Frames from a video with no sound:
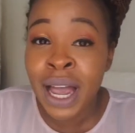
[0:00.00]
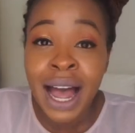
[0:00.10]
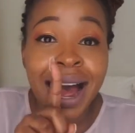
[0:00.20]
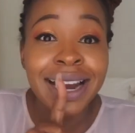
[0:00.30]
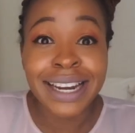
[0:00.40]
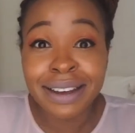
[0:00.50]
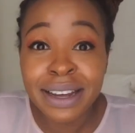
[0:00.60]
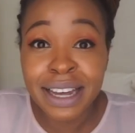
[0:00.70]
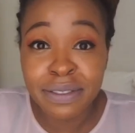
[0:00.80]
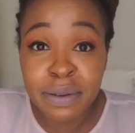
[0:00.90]
I never
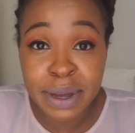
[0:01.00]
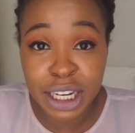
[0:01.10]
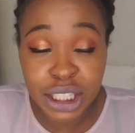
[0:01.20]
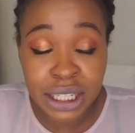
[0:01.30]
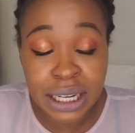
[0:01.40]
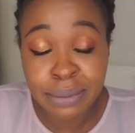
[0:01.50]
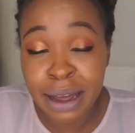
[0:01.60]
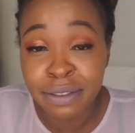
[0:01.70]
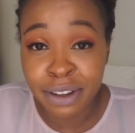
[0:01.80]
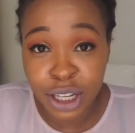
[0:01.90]
ever mention in
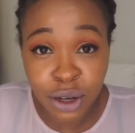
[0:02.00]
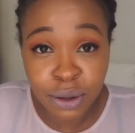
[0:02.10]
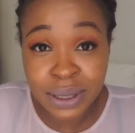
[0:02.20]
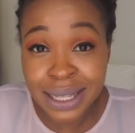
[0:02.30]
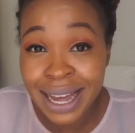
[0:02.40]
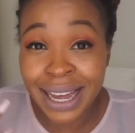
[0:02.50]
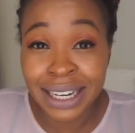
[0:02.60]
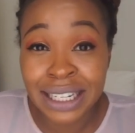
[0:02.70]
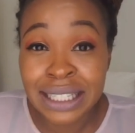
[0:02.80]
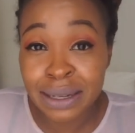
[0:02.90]
my videos
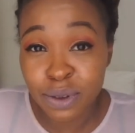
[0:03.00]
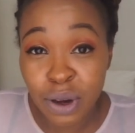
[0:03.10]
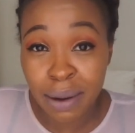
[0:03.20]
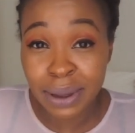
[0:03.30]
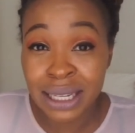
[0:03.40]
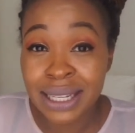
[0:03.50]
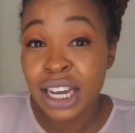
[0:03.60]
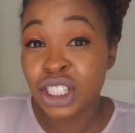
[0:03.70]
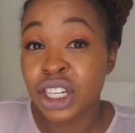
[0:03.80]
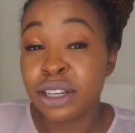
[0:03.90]
that subscribing is
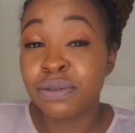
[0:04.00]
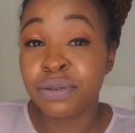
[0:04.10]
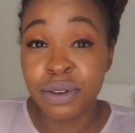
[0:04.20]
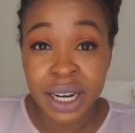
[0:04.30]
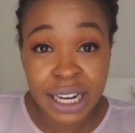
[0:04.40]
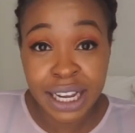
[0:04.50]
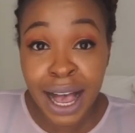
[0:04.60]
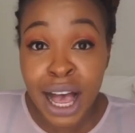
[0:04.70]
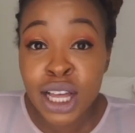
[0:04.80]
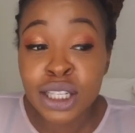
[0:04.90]
actually free,
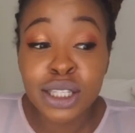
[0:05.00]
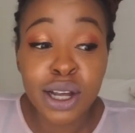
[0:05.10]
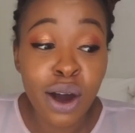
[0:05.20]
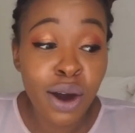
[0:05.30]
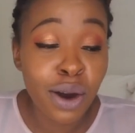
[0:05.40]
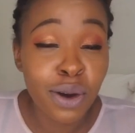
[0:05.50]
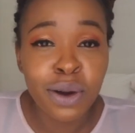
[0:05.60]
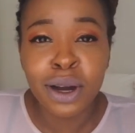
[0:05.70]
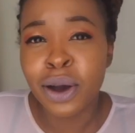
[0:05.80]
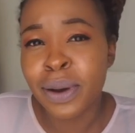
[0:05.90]

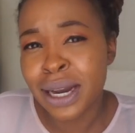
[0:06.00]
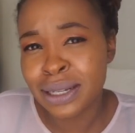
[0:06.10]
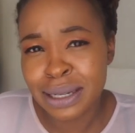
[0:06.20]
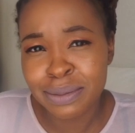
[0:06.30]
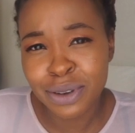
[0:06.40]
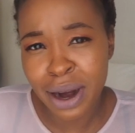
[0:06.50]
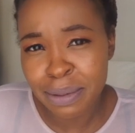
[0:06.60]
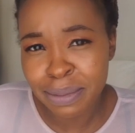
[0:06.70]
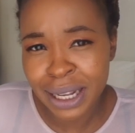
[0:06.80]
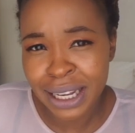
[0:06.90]
so go ahead and
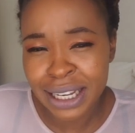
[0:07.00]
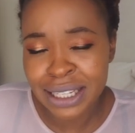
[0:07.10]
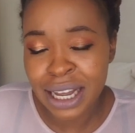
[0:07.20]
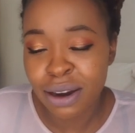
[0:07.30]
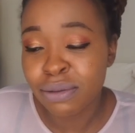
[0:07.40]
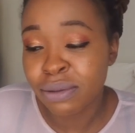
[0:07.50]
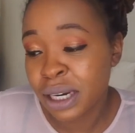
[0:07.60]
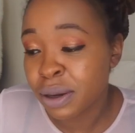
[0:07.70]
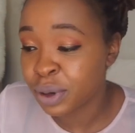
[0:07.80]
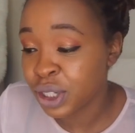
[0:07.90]
subscribe, please. I
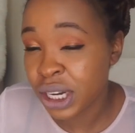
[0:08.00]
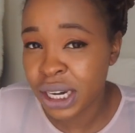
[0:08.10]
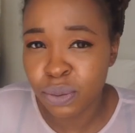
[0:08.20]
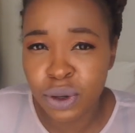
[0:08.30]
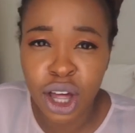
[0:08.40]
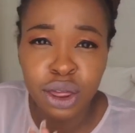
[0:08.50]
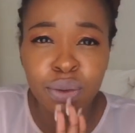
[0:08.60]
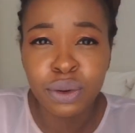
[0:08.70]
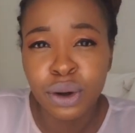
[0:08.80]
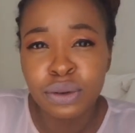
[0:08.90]
really appreciate it. We're on the
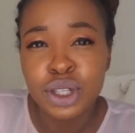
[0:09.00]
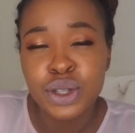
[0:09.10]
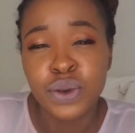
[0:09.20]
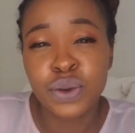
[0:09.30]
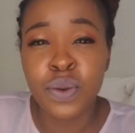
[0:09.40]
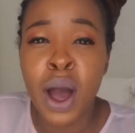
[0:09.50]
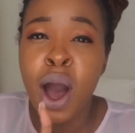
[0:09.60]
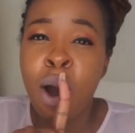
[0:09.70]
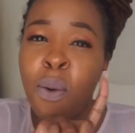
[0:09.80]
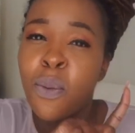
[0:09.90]
road to
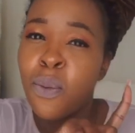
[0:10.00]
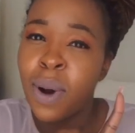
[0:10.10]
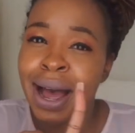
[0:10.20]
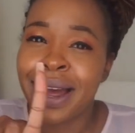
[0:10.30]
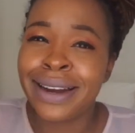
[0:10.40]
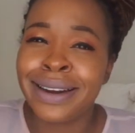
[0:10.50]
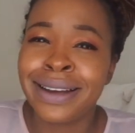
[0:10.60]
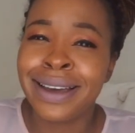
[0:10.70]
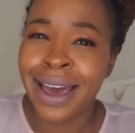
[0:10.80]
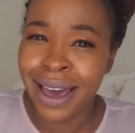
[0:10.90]

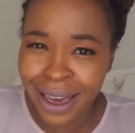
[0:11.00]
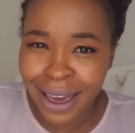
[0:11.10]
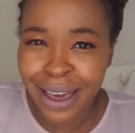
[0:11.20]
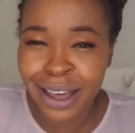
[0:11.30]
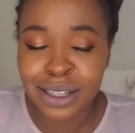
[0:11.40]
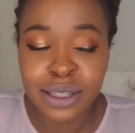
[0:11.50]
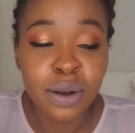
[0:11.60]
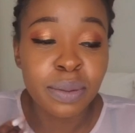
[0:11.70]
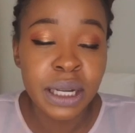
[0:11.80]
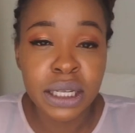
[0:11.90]
1K, so
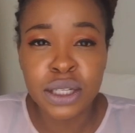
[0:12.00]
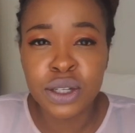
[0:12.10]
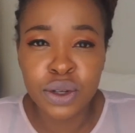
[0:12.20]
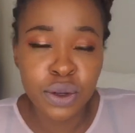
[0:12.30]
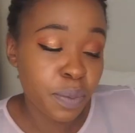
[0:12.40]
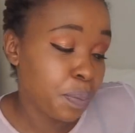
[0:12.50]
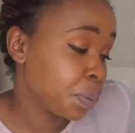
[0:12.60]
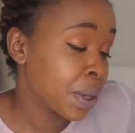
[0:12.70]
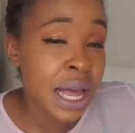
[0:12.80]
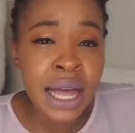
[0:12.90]
please do
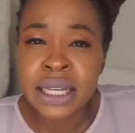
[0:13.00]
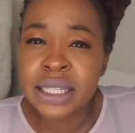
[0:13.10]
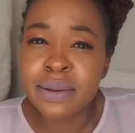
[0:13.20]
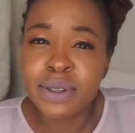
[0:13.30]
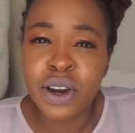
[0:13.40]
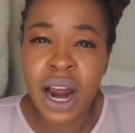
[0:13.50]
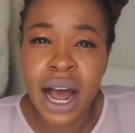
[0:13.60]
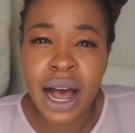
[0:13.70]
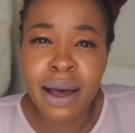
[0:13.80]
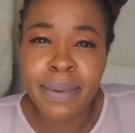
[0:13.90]
subscribe.